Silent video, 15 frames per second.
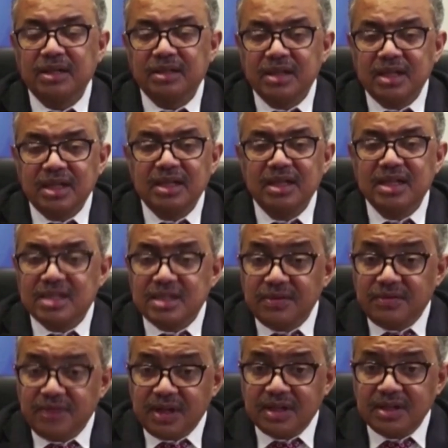but the
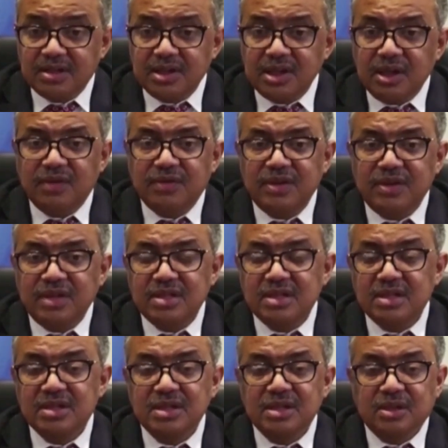severity of
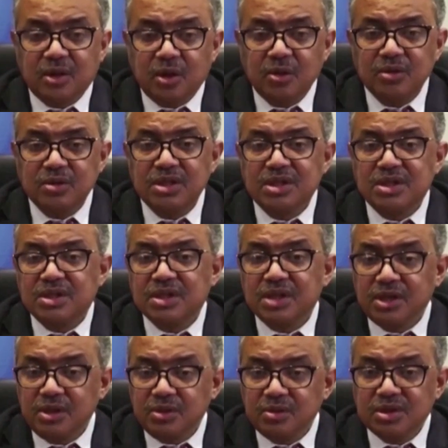disease it causes
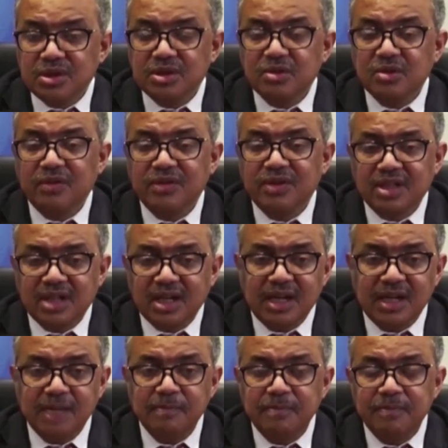reduces over
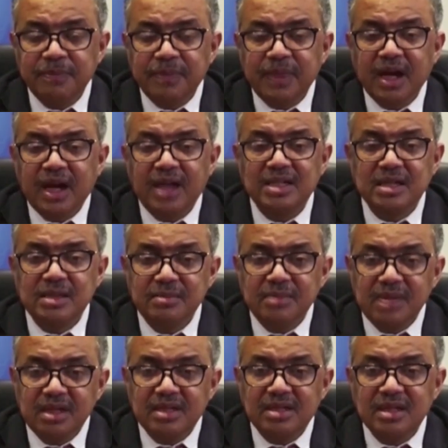time as
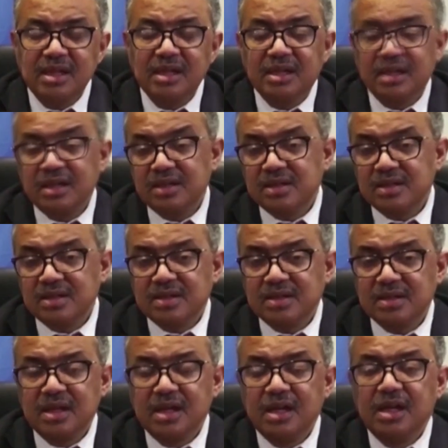immunity
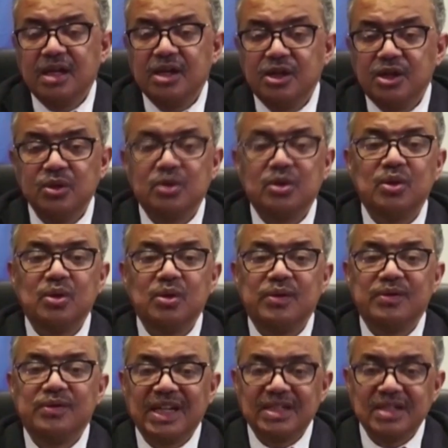increases due
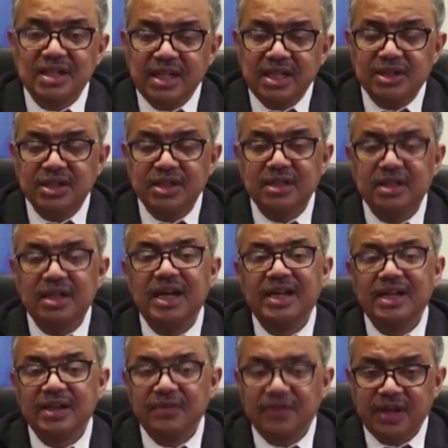to vaccination
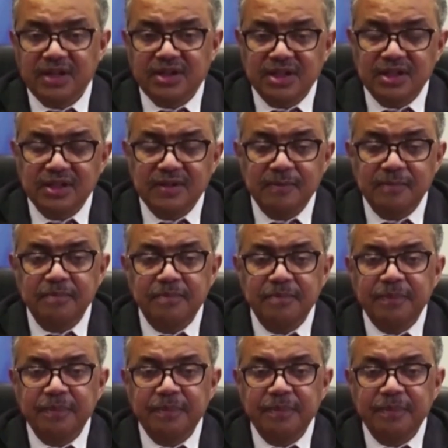and infection.